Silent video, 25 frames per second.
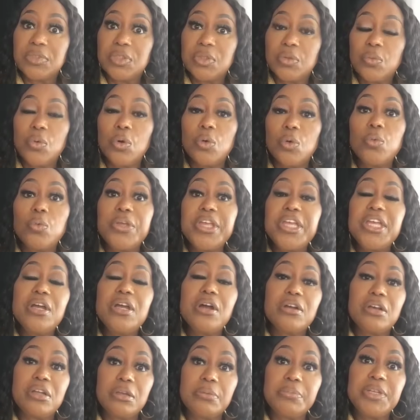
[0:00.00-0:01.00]
where we are
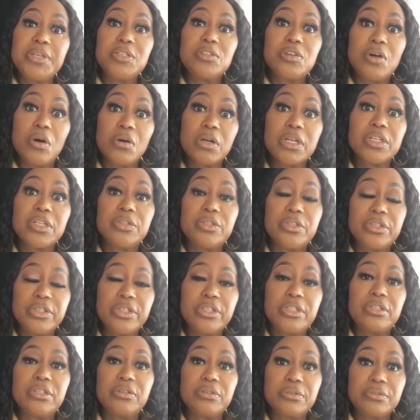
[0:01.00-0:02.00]
going to be talking to
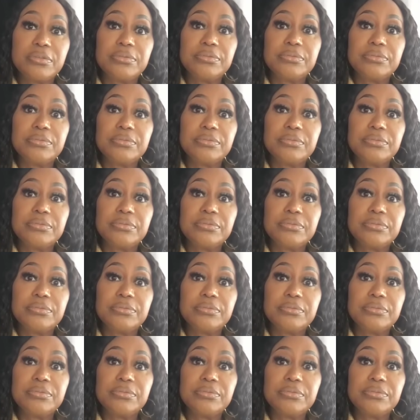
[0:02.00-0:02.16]
you